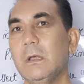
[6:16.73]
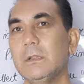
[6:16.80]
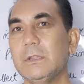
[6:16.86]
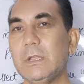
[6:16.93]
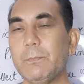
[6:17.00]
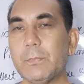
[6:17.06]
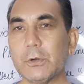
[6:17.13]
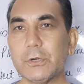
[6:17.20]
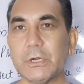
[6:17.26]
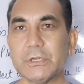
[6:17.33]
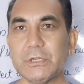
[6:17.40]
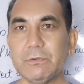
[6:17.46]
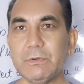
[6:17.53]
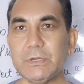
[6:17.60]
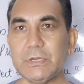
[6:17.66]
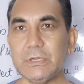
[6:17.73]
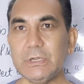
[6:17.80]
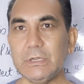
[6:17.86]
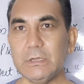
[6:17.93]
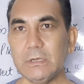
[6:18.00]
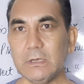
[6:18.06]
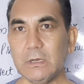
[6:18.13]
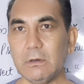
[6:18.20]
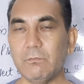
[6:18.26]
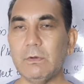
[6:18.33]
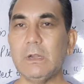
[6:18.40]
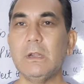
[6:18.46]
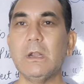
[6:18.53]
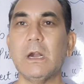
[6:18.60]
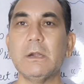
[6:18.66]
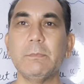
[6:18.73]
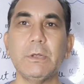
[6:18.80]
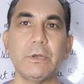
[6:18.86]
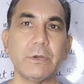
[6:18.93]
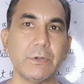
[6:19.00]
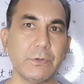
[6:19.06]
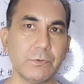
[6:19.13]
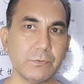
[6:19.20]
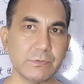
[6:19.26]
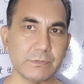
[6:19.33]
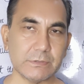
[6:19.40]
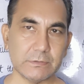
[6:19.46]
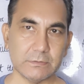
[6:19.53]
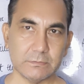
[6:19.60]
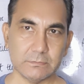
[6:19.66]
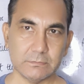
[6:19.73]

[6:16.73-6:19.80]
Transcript: the productivity will not be reduced